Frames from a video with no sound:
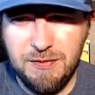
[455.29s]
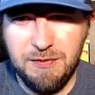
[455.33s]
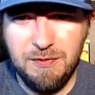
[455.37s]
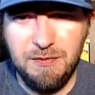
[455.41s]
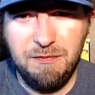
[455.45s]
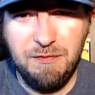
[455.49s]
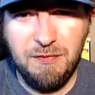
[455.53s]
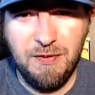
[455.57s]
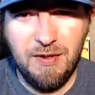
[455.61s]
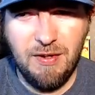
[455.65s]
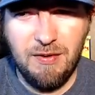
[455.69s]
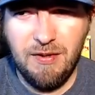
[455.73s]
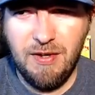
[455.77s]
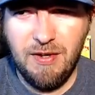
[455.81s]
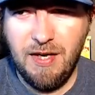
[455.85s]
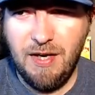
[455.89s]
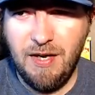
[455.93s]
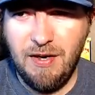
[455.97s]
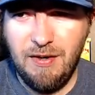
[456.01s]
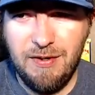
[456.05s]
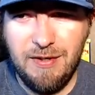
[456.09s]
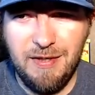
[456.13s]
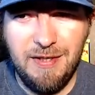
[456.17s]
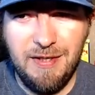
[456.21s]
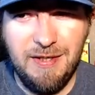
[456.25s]
we found
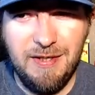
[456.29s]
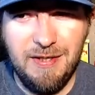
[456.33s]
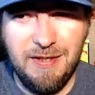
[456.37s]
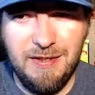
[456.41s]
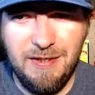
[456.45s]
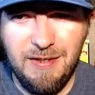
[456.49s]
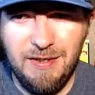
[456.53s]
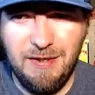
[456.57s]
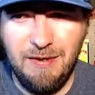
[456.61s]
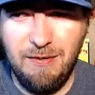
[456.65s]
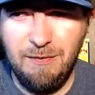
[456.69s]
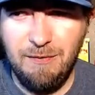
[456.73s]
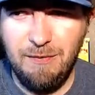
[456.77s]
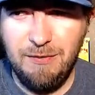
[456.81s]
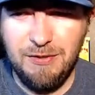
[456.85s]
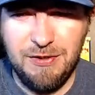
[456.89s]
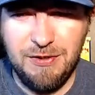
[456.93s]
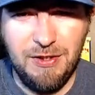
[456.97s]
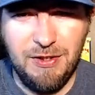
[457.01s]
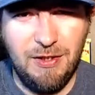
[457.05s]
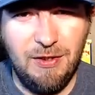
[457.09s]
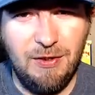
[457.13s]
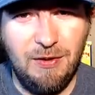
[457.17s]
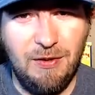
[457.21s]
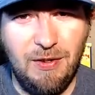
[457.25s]
out, and we
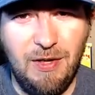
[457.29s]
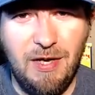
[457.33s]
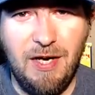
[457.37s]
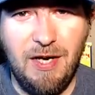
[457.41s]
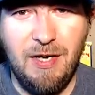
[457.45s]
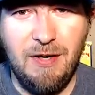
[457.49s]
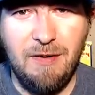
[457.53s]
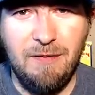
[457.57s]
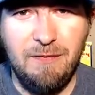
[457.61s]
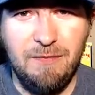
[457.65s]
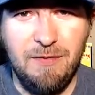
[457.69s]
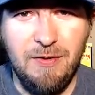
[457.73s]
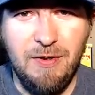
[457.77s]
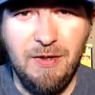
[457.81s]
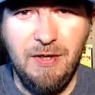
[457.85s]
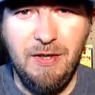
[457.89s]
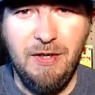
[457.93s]
share a lot of